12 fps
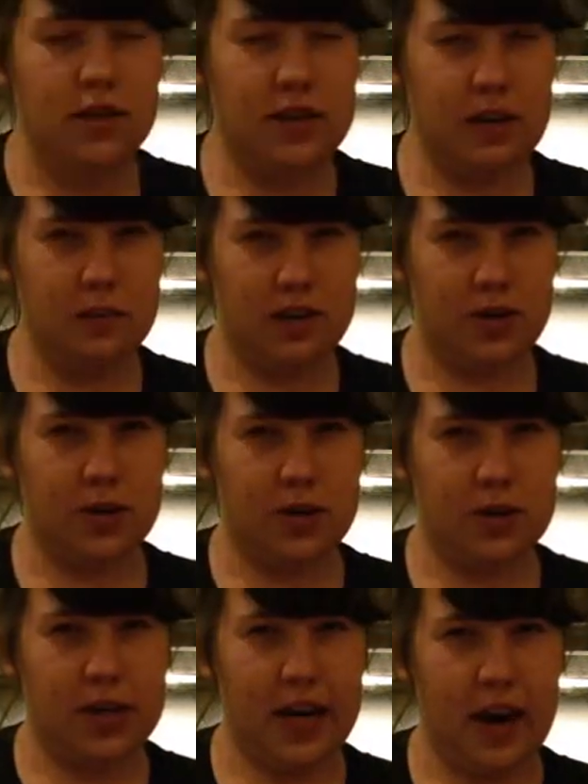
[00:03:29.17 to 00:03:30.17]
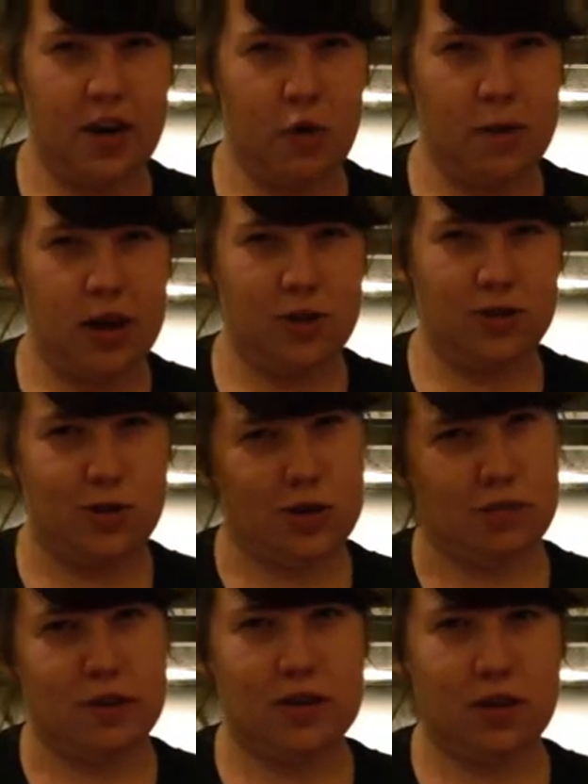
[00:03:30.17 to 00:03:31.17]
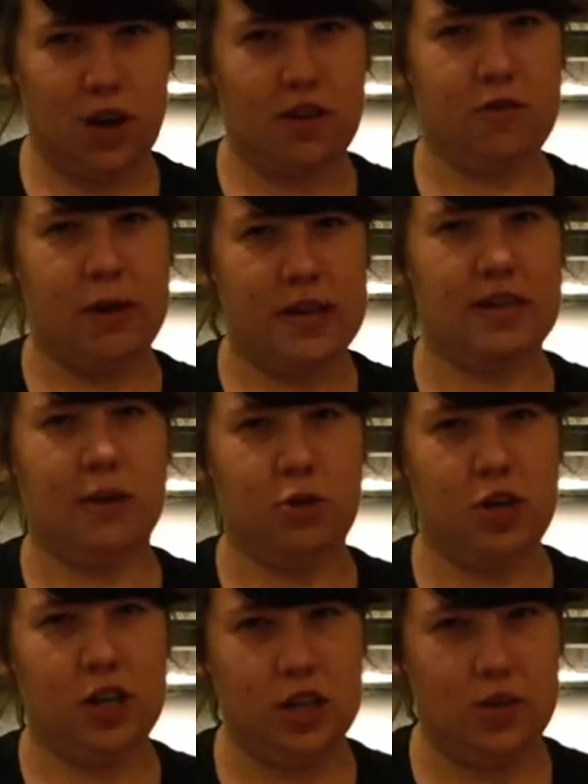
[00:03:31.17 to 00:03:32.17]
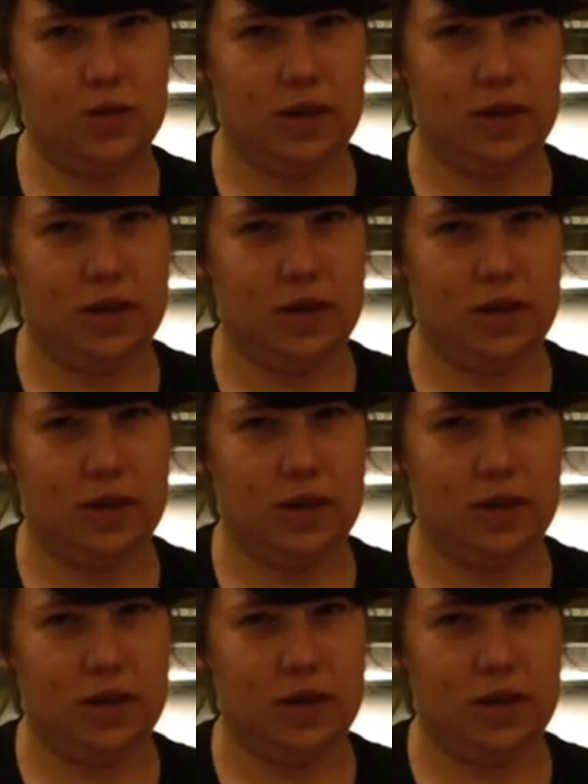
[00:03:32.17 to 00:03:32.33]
Step 0, take out your butter so it can be soft by the time you need to use